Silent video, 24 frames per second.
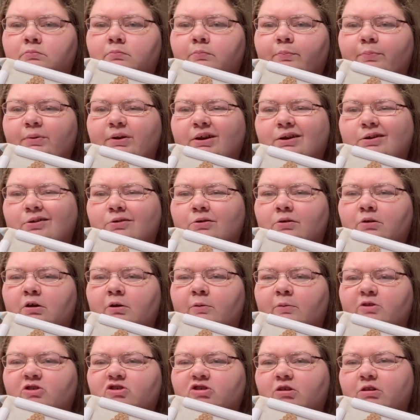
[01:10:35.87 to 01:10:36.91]
but I don't know how
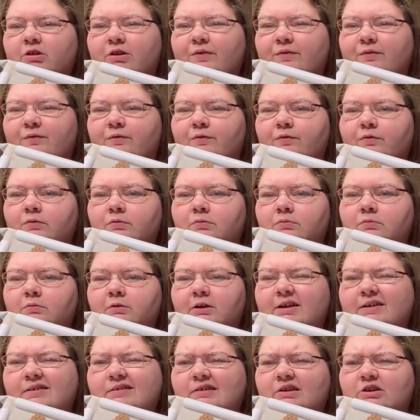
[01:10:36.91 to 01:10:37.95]
much I'll love
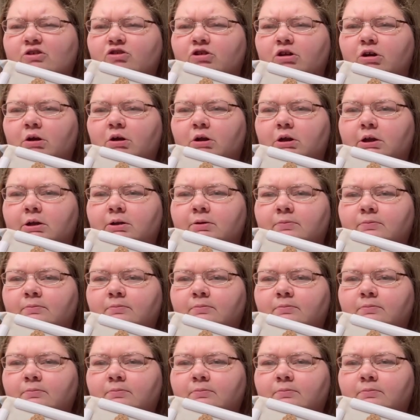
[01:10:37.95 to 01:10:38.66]
like stitching on it.